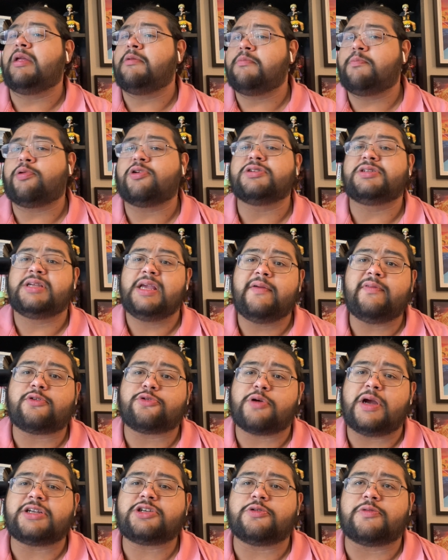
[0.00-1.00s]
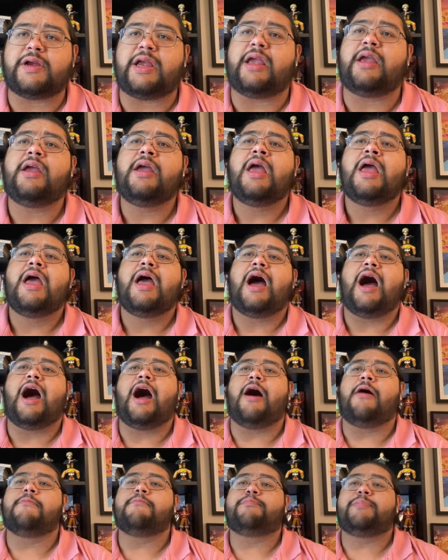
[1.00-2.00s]
perceived treachery
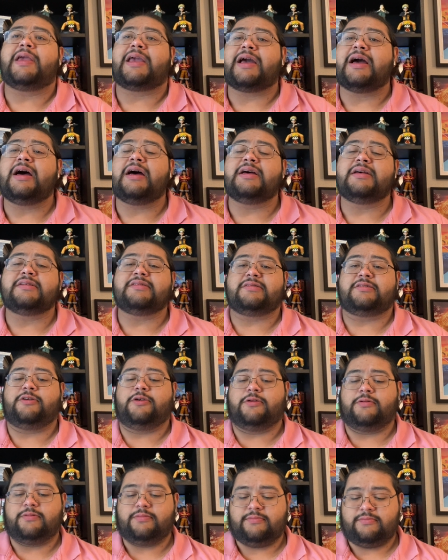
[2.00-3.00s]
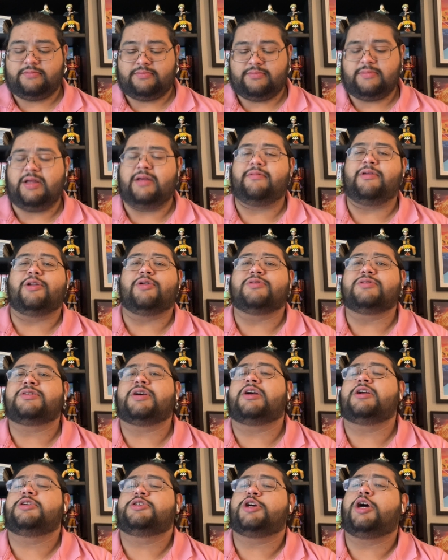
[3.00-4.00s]
um, because you're, uh, you know,
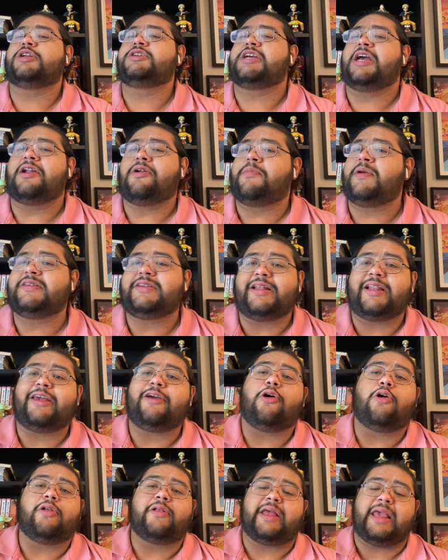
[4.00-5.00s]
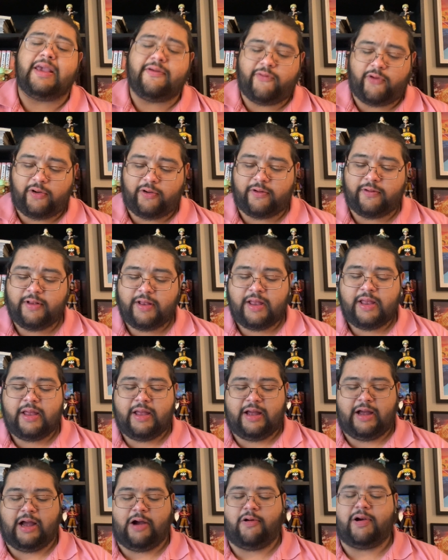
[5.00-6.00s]
Seanchan are basically all evil,
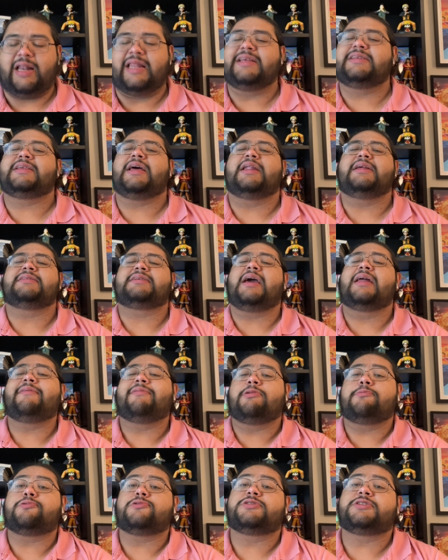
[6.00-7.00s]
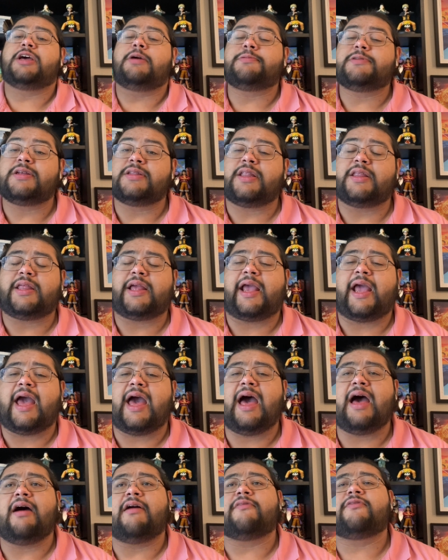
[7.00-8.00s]
uh, or at least that is kind of the perception that they
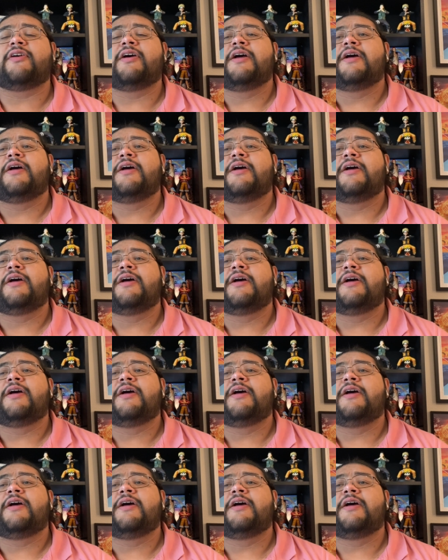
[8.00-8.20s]
have,